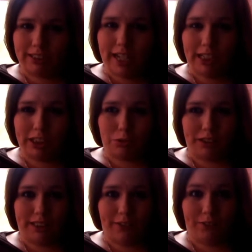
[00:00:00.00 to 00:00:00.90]
I just
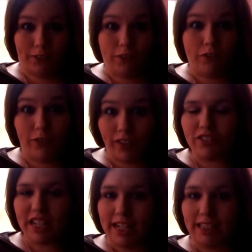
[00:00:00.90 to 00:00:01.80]
received
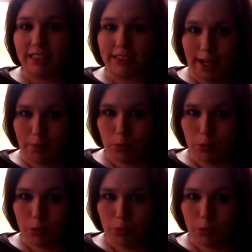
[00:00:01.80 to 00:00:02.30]
15 staples.